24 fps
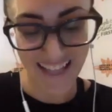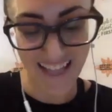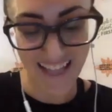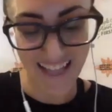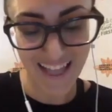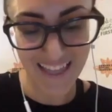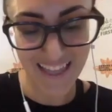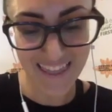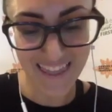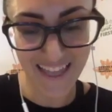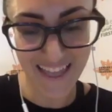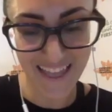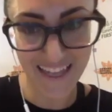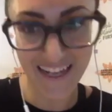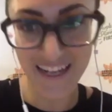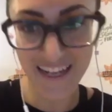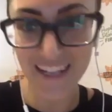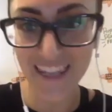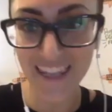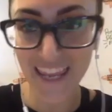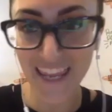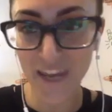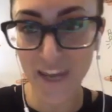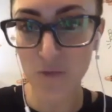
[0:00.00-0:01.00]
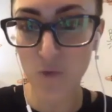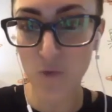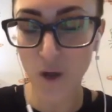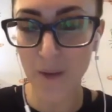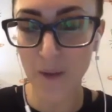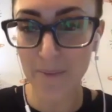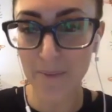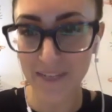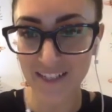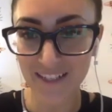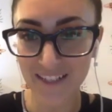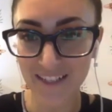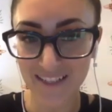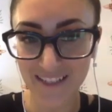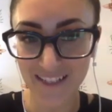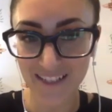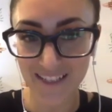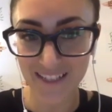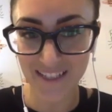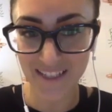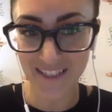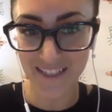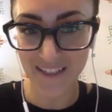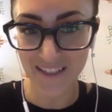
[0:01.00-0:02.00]
that they want me to
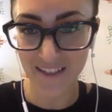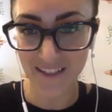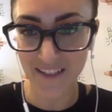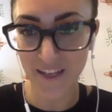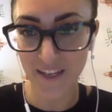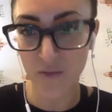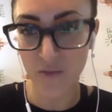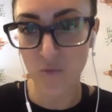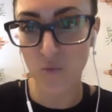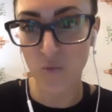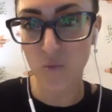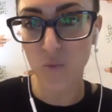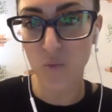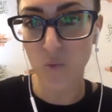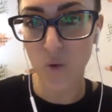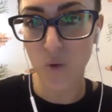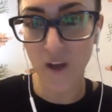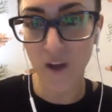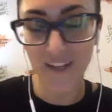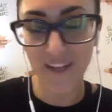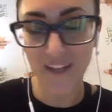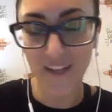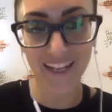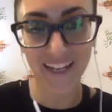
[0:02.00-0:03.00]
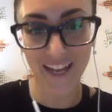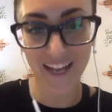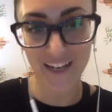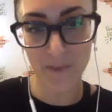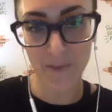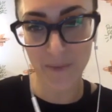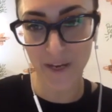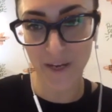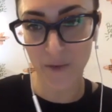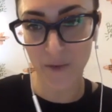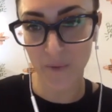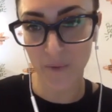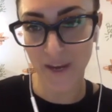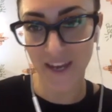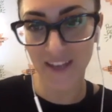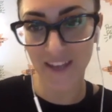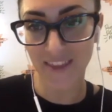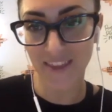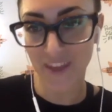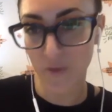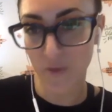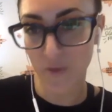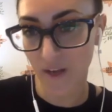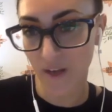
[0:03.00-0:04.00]
succeed. They want to get out of my way
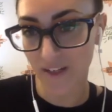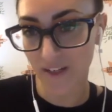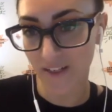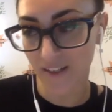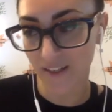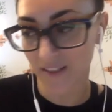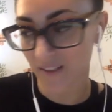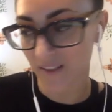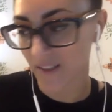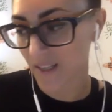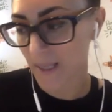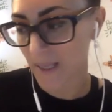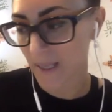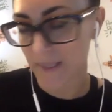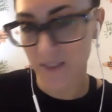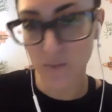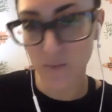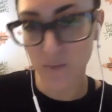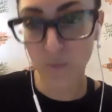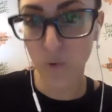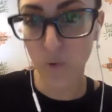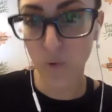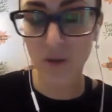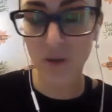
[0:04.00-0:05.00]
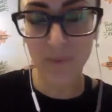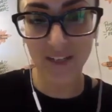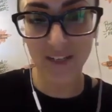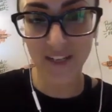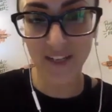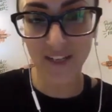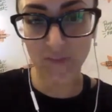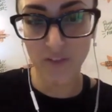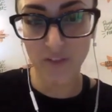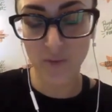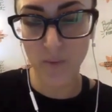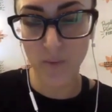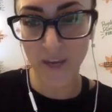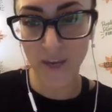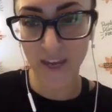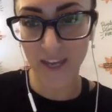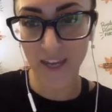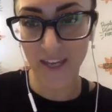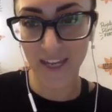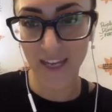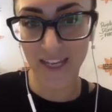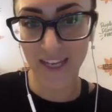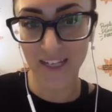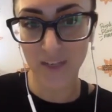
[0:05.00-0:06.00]
and they want to support me in every
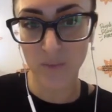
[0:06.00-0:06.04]
way. And it